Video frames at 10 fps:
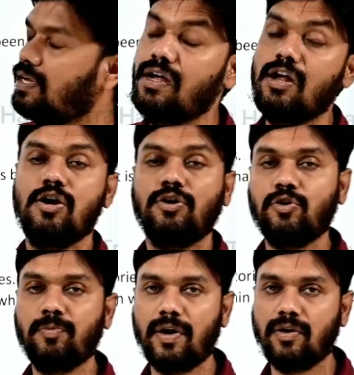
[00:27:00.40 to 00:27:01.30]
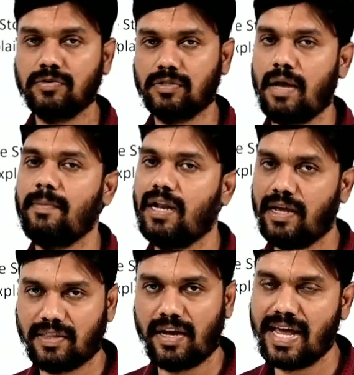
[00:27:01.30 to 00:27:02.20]
the tomorrow's, I mean
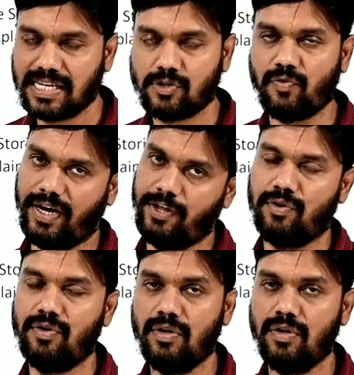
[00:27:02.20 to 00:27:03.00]
like the next video.